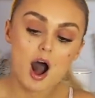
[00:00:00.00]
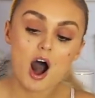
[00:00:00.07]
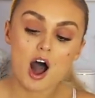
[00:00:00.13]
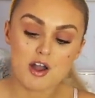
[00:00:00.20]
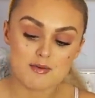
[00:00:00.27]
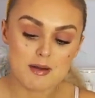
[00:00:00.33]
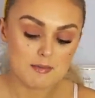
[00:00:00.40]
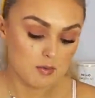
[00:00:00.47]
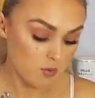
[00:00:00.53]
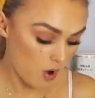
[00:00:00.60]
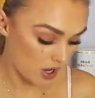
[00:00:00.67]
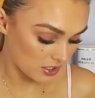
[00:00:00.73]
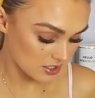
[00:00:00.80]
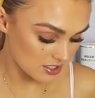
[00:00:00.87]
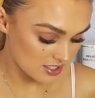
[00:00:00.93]
I remember
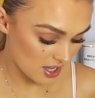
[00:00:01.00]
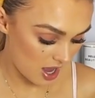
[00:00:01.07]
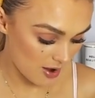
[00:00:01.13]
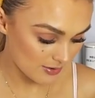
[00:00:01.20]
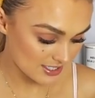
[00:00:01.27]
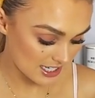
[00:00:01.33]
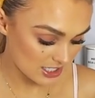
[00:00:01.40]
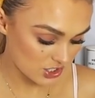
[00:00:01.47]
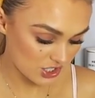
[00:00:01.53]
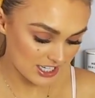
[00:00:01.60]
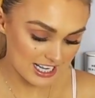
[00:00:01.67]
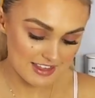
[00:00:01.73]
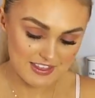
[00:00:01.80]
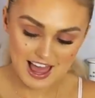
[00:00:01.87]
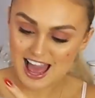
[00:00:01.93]
once I was like trying to
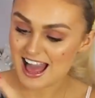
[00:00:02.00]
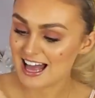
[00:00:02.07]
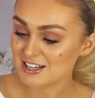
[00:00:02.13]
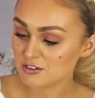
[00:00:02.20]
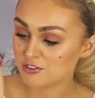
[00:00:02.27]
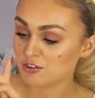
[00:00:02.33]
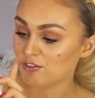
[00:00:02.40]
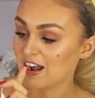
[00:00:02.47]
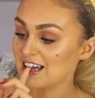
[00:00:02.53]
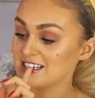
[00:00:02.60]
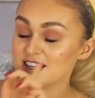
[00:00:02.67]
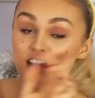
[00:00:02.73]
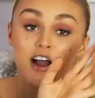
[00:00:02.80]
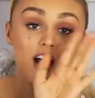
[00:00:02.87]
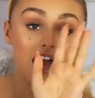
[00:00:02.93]
get the hairs off the
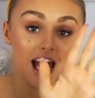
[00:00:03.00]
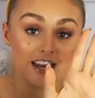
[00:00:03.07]
razor